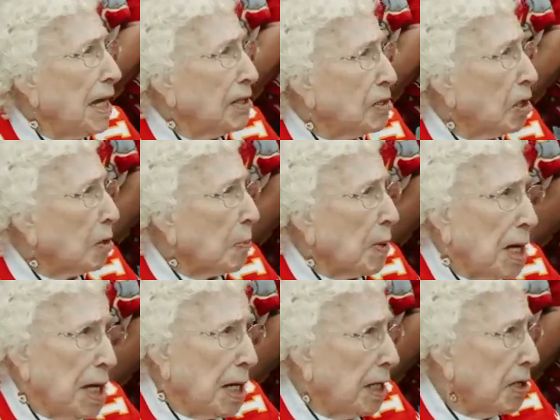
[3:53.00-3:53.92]
It took me
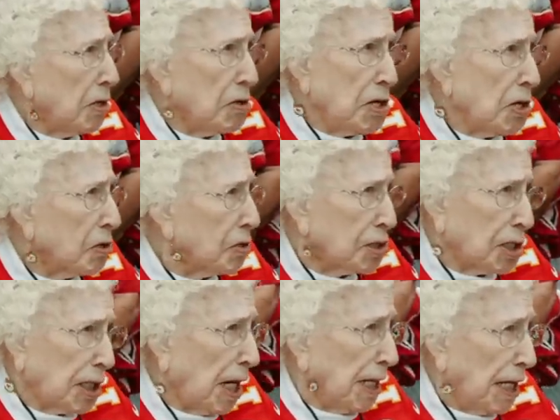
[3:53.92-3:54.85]
100 years
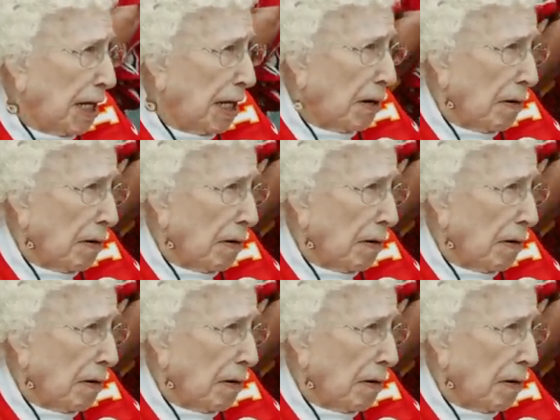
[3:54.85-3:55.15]
to get here.